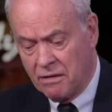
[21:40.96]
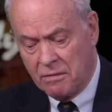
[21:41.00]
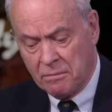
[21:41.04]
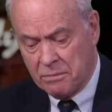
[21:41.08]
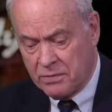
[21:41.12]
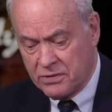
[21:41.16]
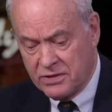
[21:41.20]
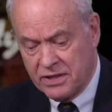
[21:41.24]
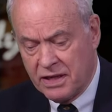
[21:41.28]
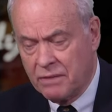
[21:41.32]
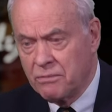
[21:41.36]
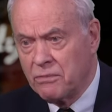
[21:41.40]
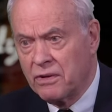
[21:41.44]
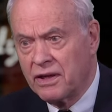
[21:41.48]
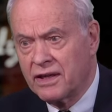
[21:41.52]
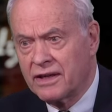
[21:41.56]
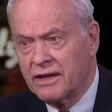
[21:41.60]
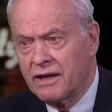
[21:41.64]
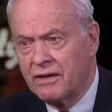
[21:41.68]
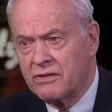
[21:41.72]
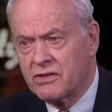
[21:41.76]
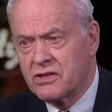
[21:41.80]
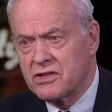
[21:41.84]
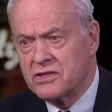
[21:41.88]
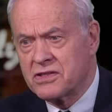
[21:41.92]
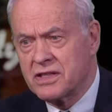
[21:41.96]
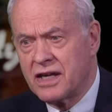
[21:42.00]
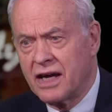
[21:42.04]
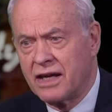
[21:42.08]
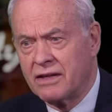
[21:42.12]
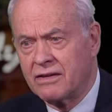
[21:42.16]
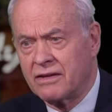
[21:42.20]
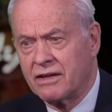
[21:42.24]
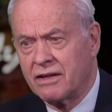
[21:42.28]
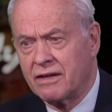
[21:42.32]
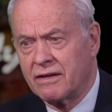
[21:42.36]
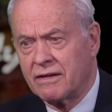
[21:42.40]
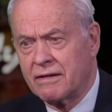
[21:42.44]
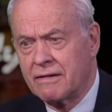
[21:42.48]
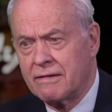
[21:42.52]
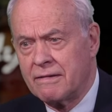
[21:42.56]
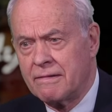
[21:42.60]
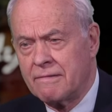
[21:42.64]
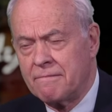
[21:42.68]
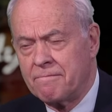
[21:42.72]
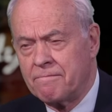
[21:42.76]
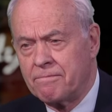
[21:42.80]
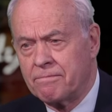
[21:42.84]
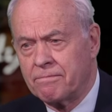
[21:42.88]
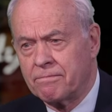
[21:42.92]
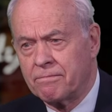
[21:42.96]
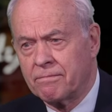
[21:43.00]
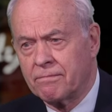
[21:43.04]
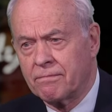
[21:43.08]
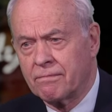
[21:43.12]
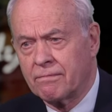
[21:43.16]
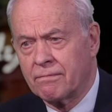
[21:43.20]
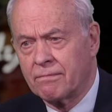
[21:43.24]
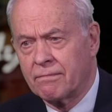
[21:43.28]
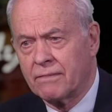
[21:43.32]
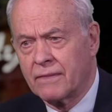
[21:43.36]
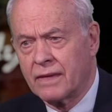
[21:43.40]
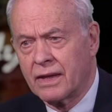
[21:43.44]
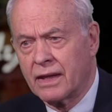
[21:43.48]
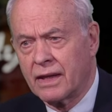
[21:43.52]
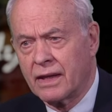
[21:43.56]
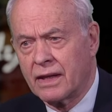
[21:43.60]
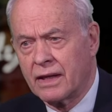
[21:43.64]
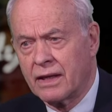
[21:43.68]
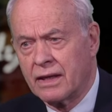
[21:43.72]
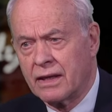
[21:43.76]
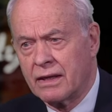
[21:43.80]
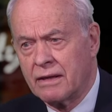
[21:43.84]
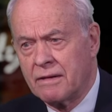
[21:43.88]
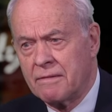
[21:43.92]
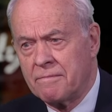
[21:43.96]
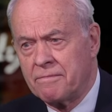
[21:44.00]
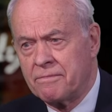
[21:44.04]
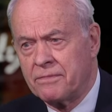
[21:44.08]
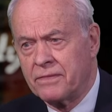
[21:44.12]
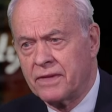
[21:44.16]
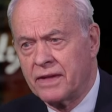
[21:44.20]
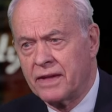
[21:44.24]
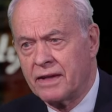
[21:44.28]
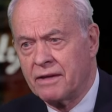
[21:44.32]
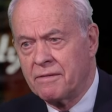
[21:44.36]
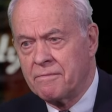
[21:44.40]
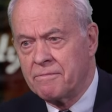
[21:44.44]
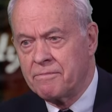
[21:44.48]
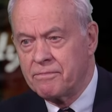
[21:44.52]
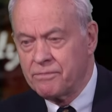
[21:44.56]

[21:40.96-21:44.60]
not pretend we can understand it. No, we're just scratching the surface.